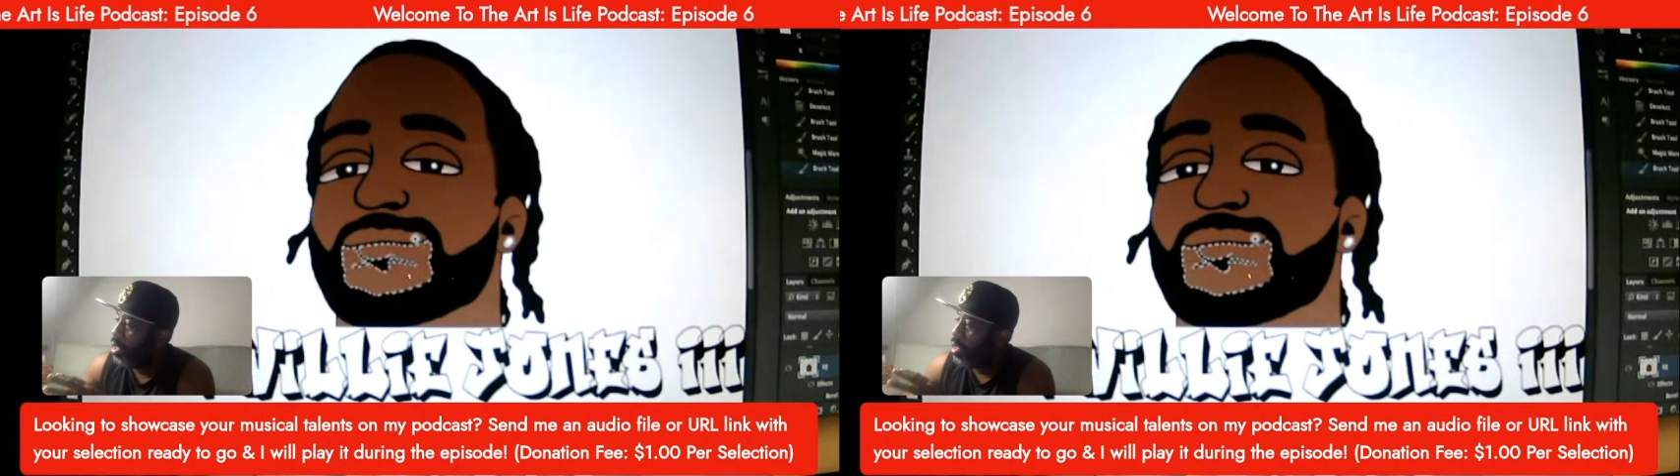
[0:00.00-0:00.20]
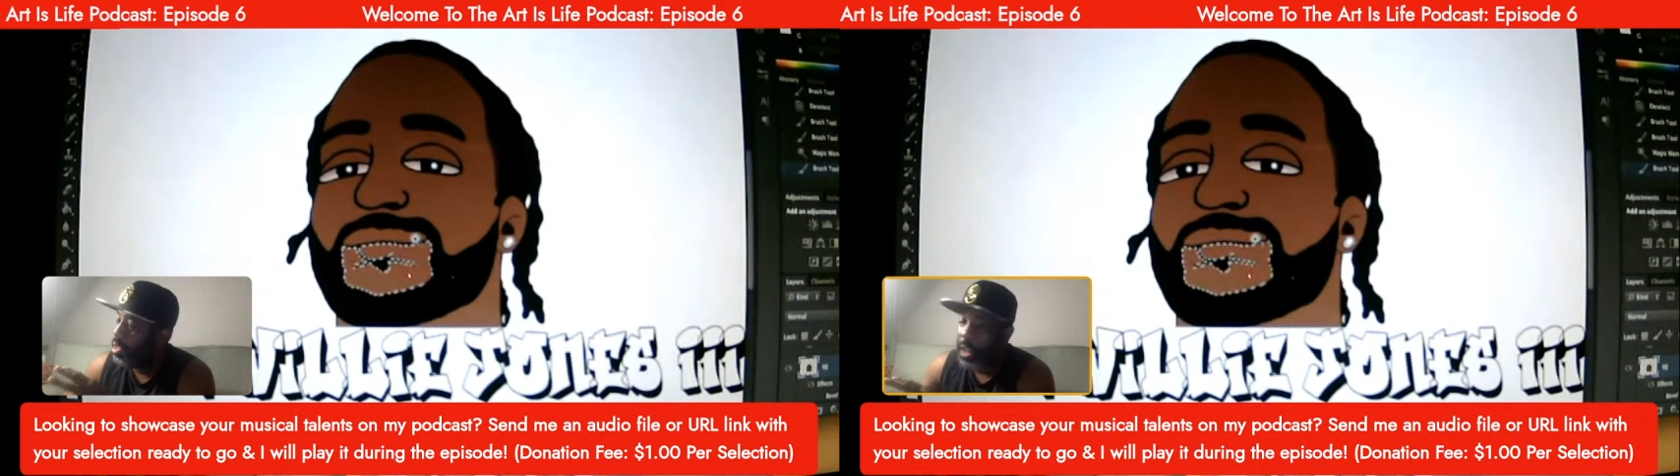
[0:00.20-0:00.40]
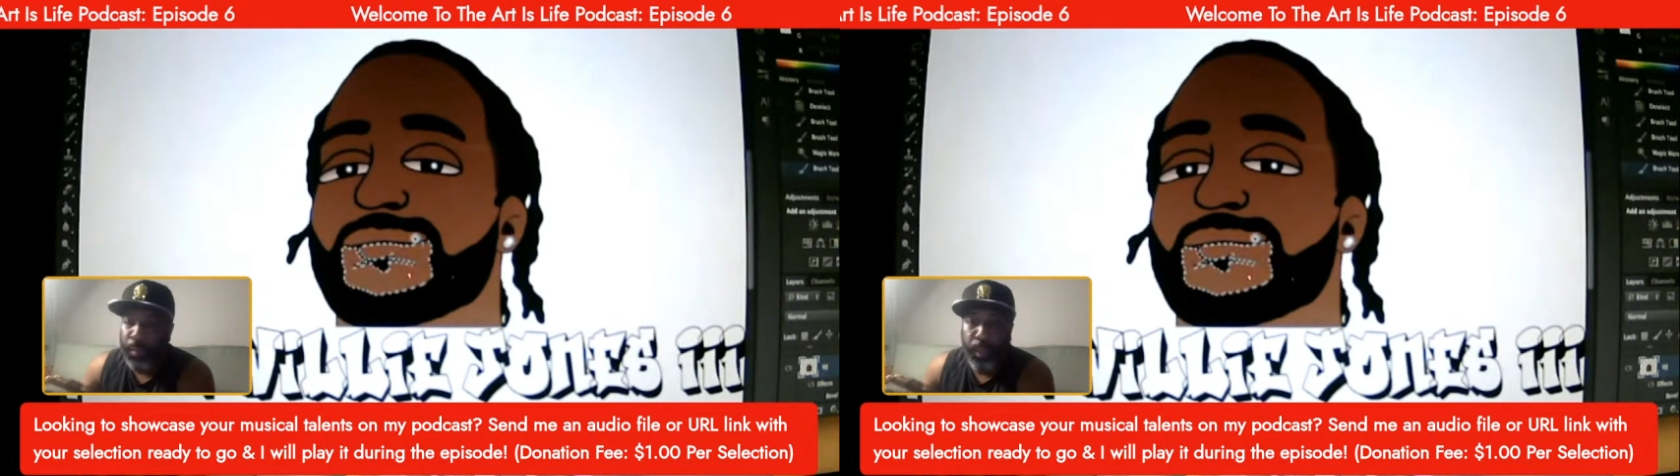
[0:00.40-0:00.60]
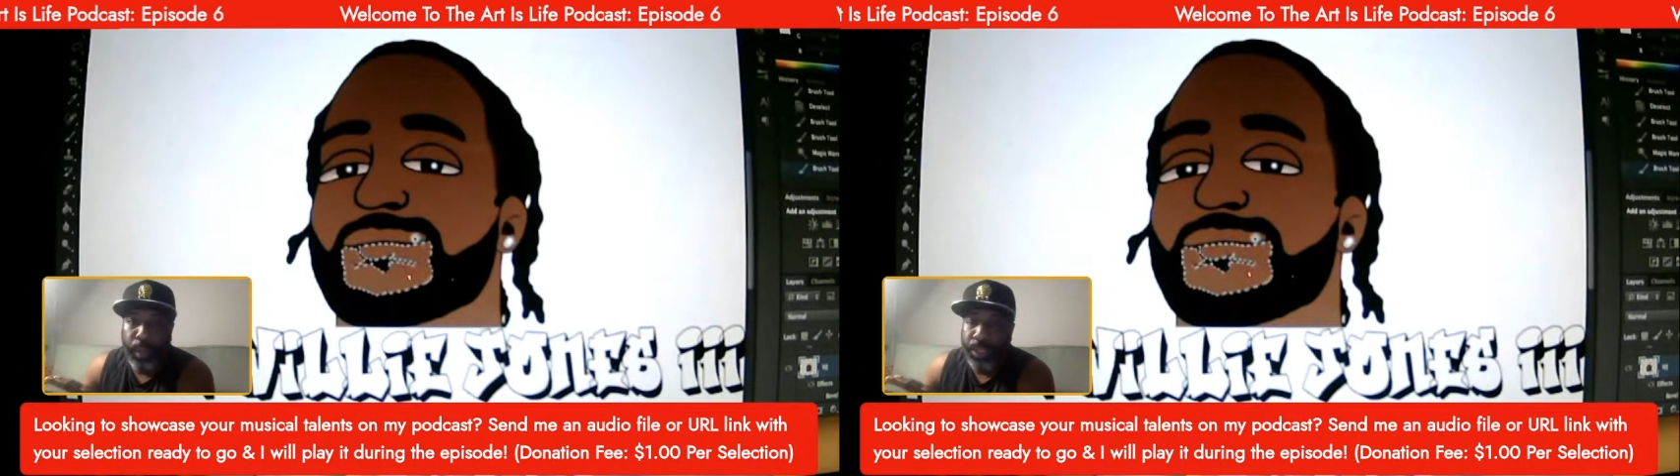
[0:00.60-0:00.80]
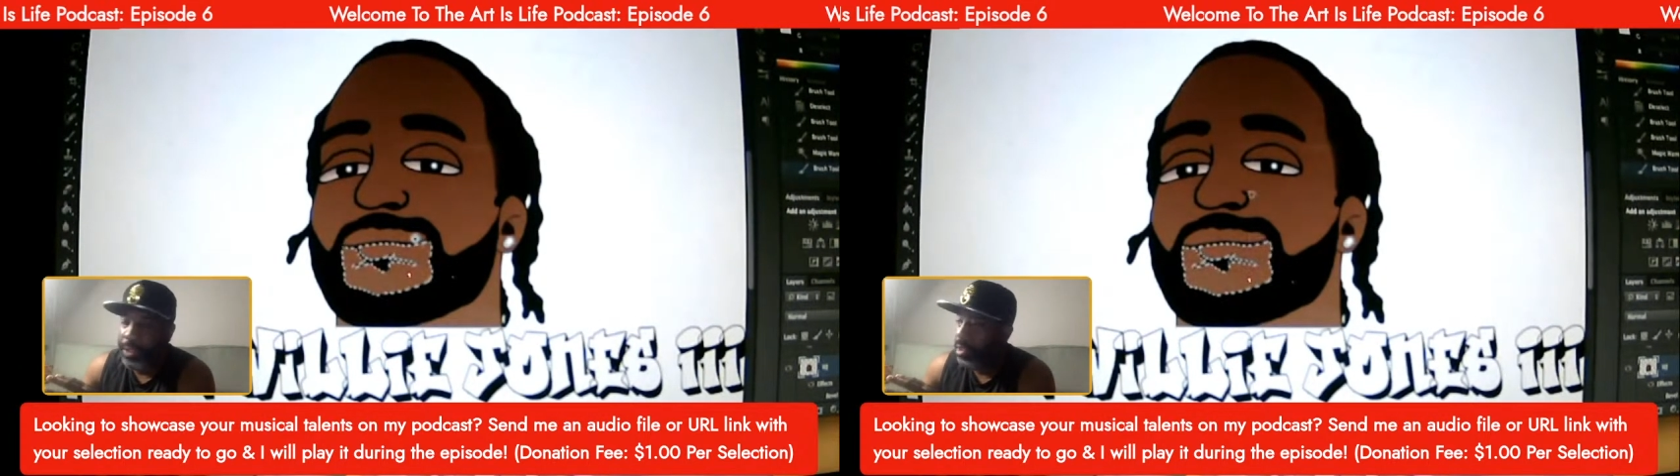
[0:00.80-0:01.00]

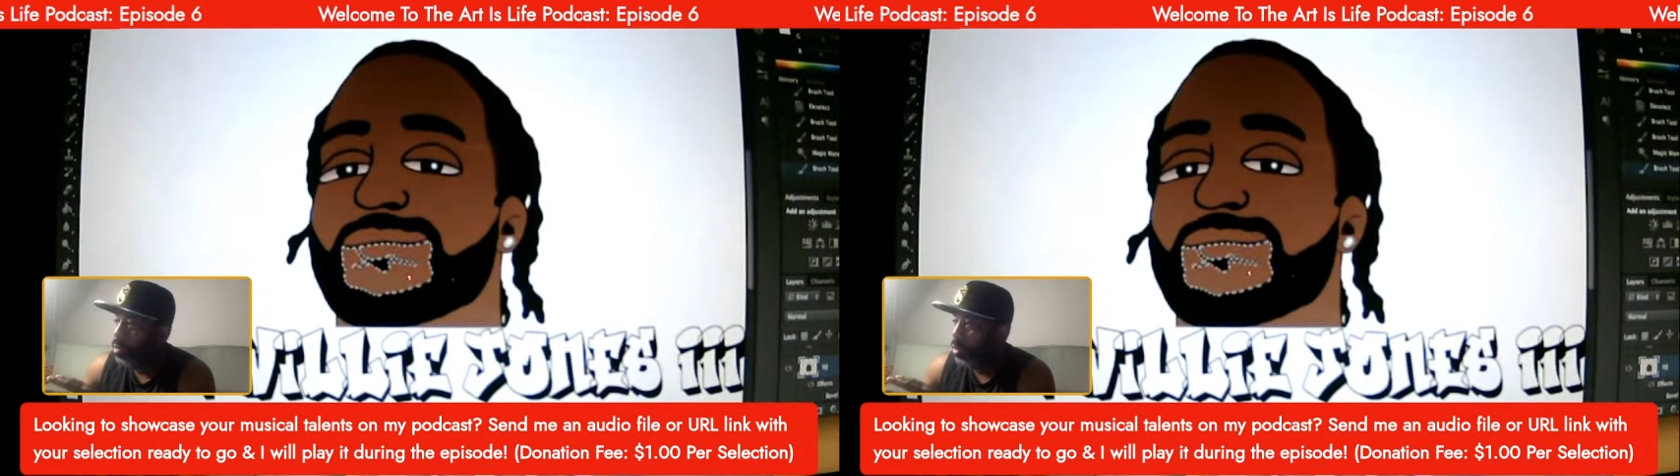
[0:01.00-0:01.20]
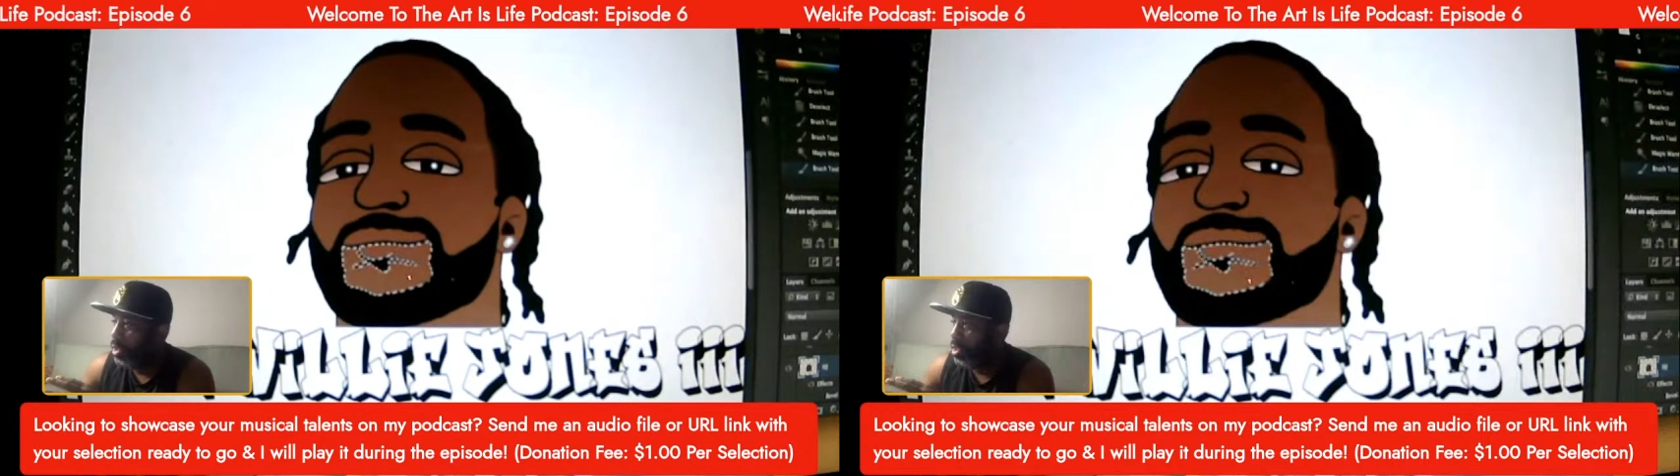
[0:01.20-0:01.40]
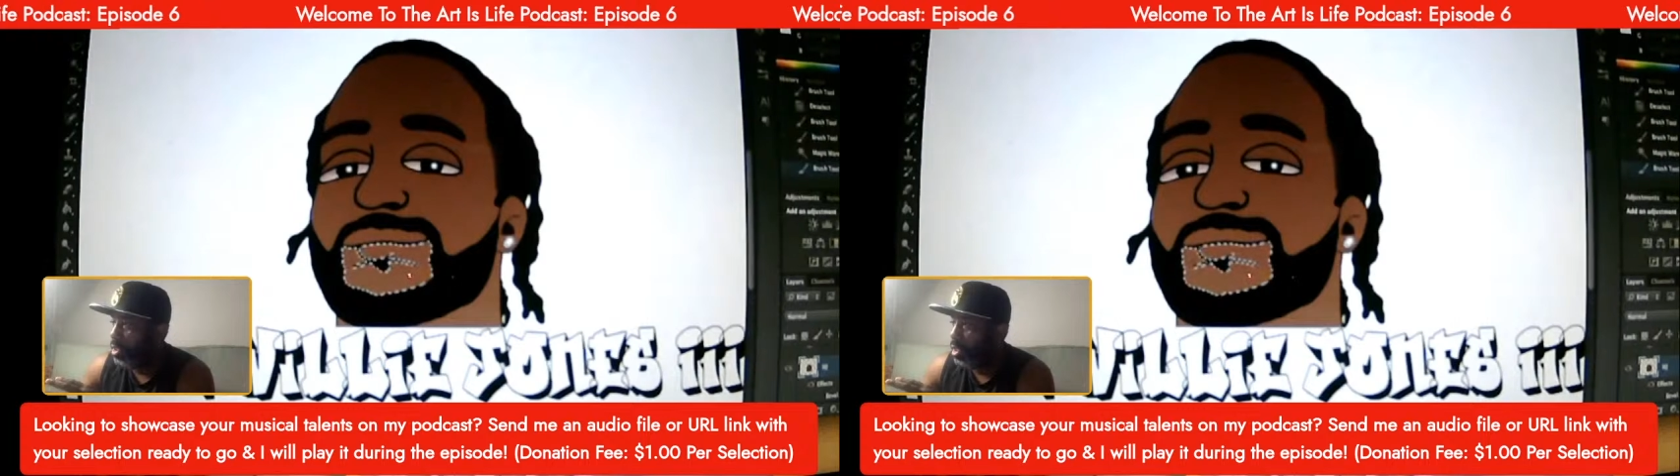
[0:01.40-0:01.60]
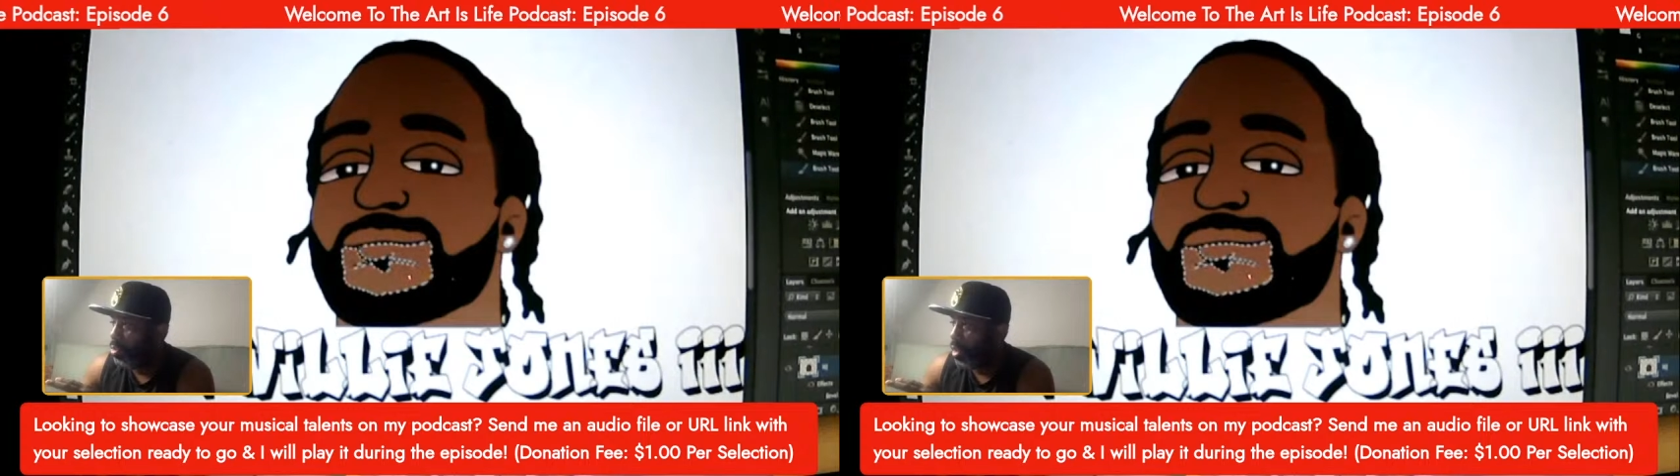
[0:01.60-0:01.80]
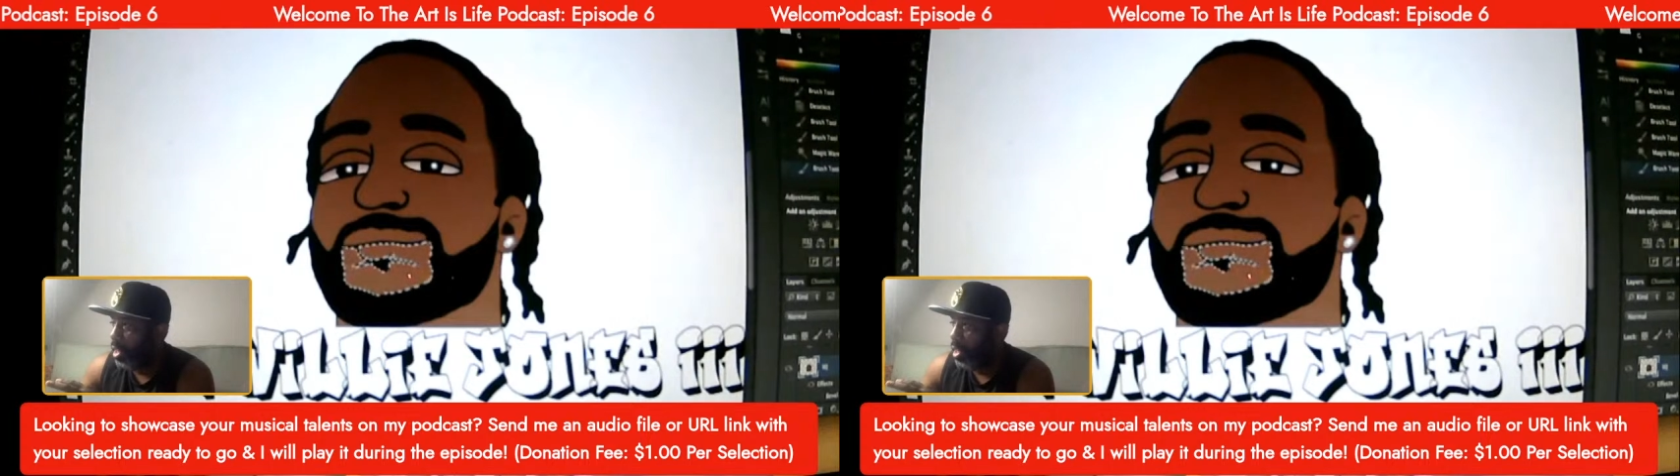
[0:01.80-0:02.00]
self-portrait, which is this
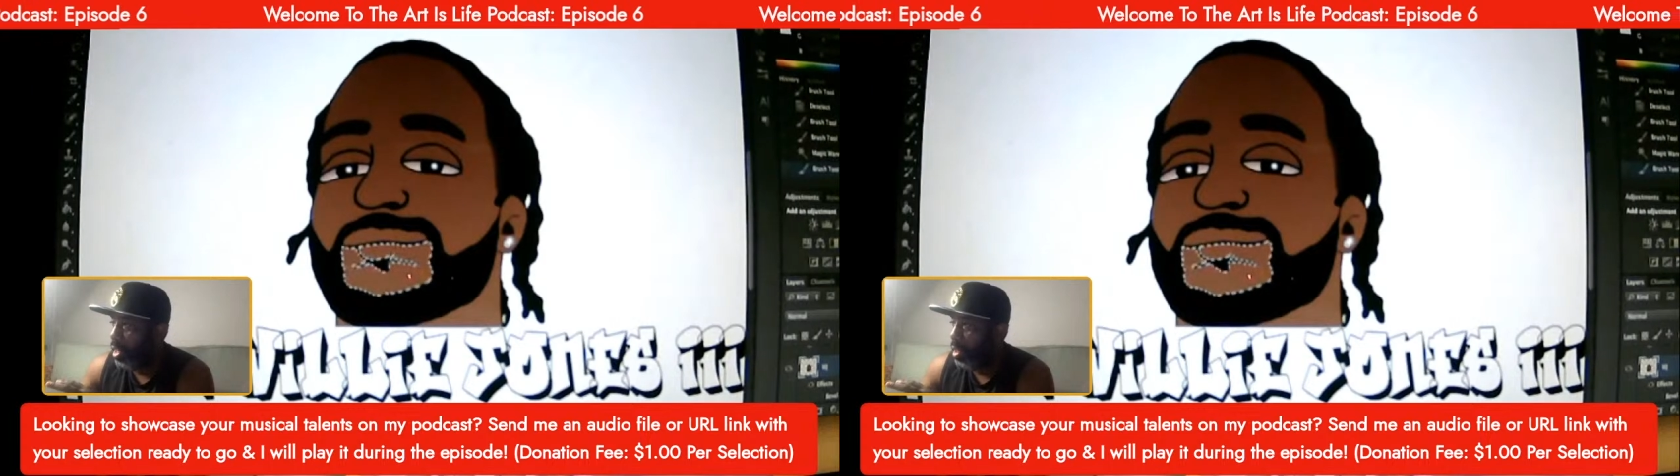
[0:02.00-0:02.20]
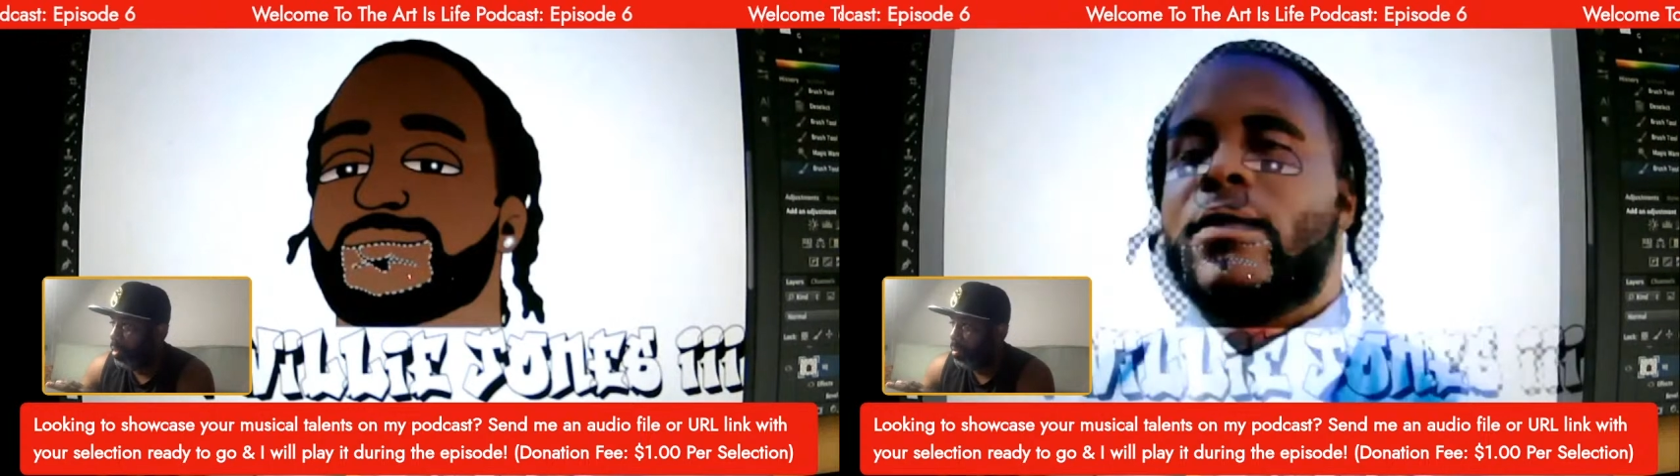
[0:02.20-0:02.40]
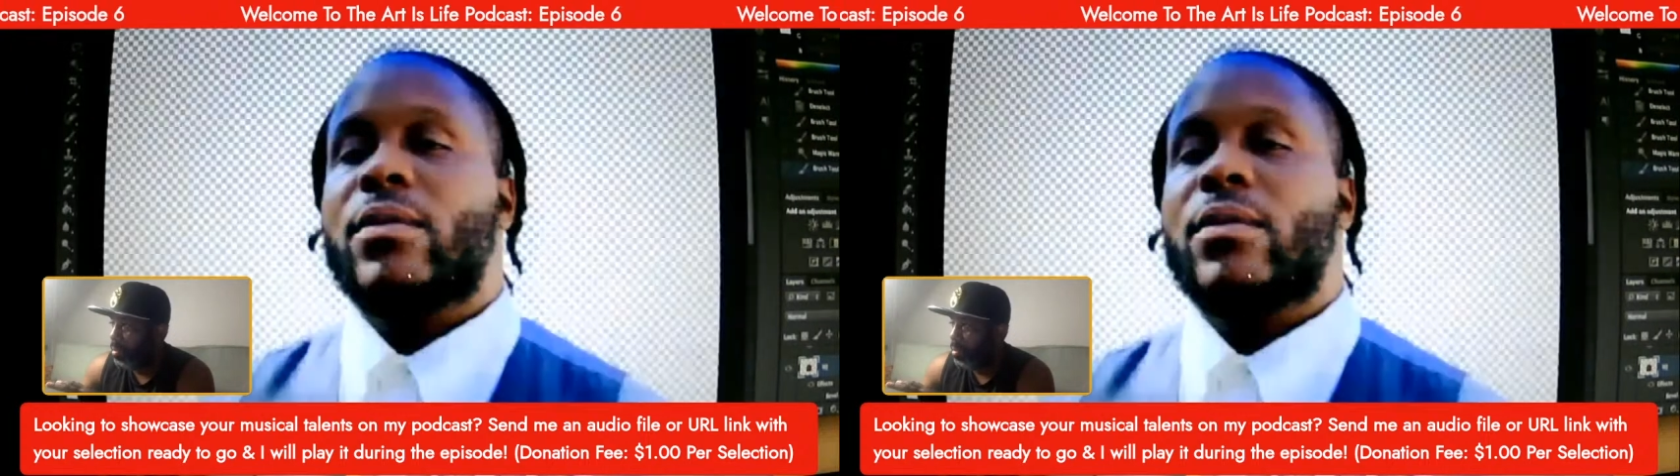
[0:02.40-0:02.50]
right here,